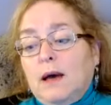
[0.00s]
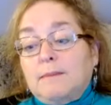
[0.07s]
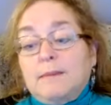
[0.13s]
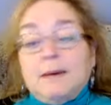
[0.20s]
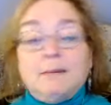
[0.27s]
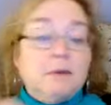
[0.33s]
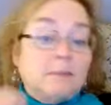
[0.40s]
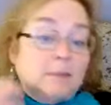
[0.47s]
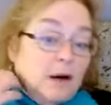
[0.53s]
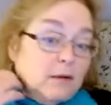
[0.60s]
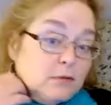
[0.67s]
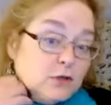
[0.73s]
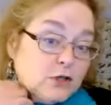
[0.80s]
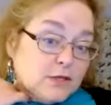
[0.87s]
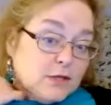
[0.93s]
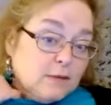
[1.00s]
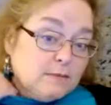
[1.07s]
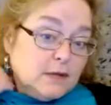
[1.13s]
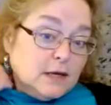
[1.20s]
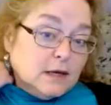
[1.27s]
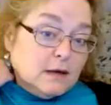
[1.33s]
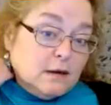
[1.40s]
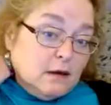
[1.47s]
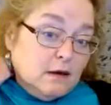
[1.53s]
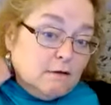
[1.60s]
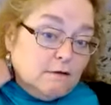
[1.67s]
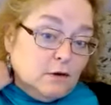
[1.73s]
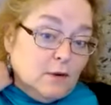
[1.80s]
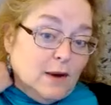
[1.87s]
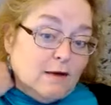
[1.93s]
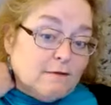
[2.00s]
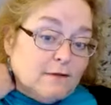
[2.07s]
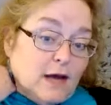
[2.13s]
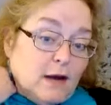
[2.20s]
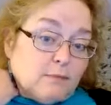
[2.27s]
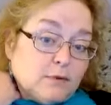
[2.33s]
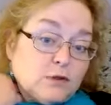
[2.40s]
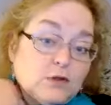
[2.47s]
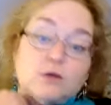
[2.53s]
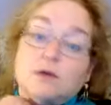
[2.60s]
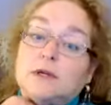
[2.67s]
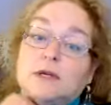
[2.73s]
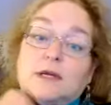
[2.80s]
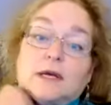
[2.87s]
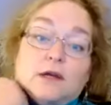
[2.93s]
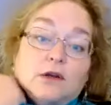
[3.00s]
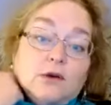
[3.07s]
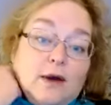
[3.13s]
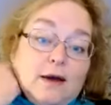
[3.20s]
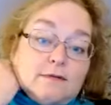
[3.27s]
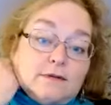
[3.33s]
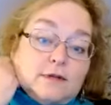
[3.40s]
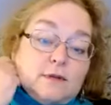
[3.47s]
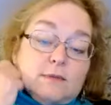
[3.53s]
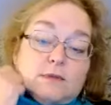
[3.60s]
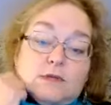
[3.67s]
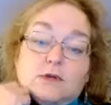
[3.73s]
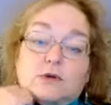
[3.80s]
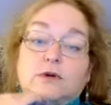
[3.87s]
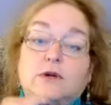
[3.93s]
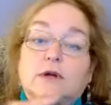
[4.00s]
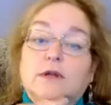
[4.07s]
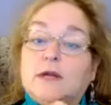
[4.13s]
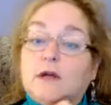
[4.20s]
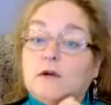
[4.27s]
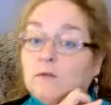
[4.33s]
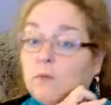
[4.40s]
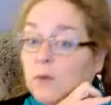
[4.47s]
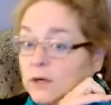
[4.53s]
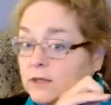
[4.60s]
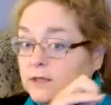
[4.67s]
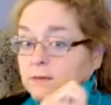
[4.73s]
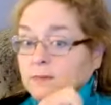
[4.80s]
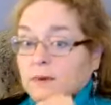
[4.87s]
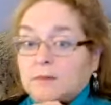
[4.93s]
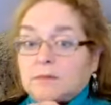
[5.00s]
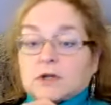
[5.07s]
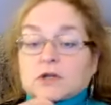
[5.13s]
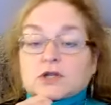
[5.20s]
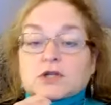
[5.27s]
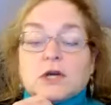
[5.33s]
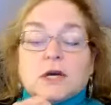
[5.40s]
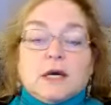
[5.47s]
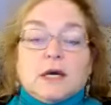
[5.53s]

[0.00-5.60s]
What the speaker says: maybe publish something if you have the opportunity and you have some material that you've wanted to publish.